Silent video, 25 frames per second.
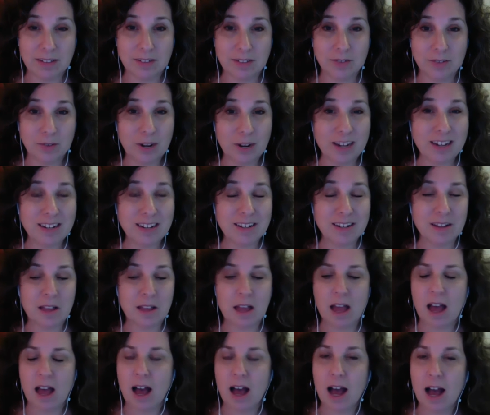right?
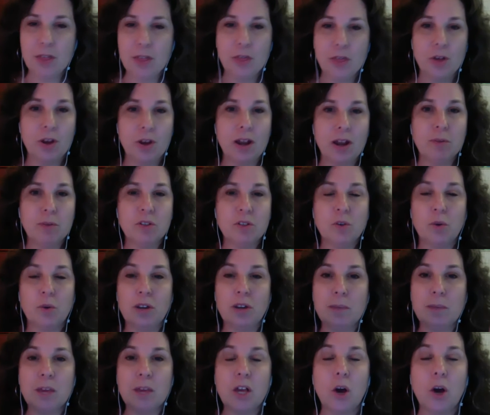I thought I was going to
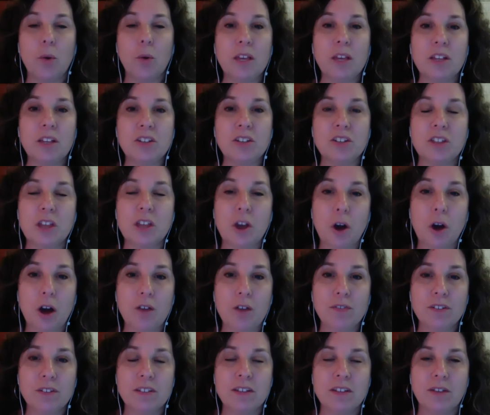be going into the
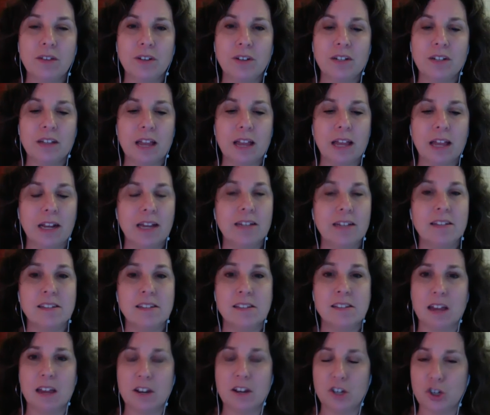office every day and I
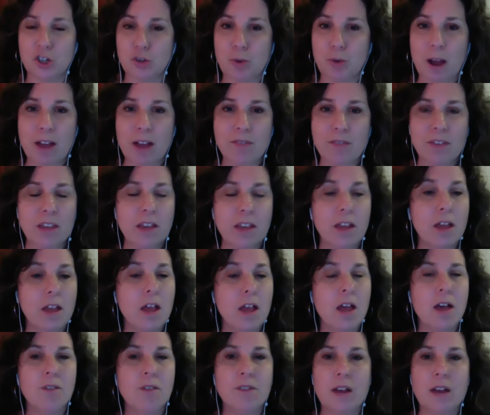decided driving,
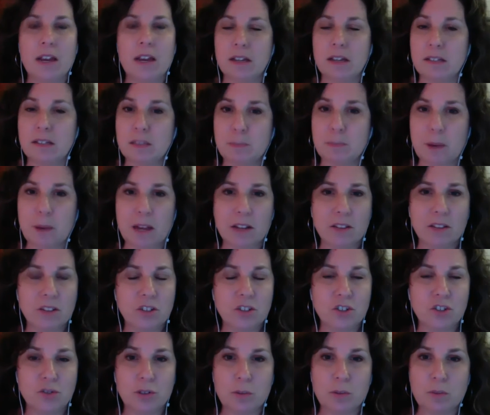finding a spot on the
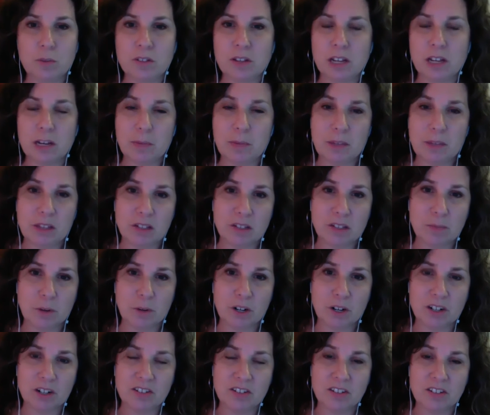street was going to be the
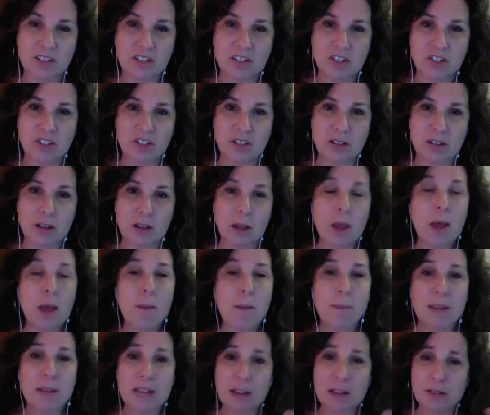smartest decision,
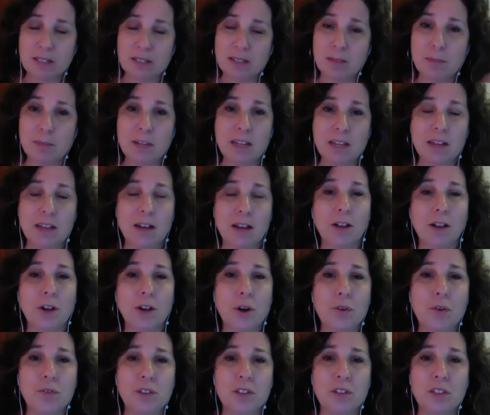but now somebody got
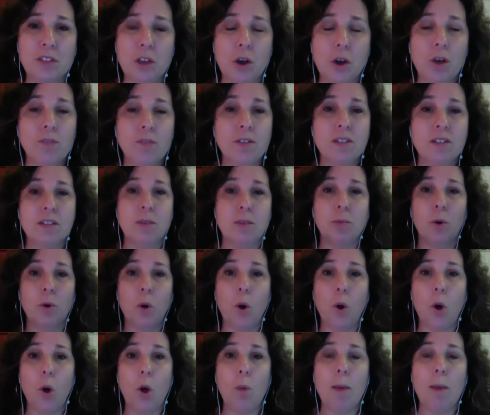COVID in the office and we're
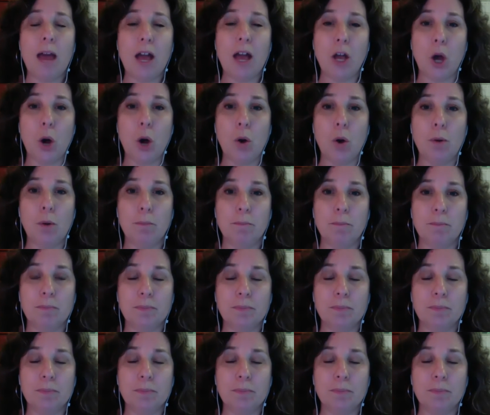all back home.